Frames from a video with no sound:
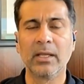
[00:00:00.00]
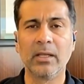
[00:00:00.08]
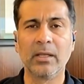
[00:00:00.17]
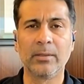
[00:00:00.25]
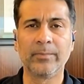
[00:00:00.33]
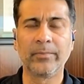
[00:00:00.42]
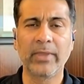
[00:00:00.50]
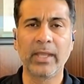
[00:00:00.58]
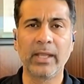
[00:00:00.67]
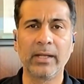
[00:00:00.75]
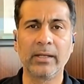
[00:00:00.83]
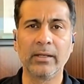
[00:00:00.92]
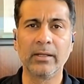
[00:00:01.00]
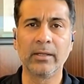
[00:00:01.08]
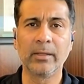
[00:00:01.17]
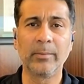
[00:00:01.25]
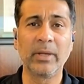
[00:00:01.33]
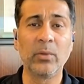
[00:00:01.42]
Um, and
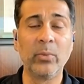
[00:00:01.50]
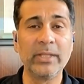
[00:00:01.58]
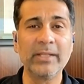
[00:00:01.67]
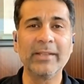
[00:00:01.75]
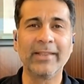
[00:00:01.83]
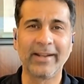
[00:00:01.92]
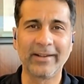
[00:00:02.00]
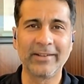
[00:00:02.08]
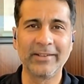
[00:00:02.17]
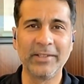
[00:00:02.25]
but within that,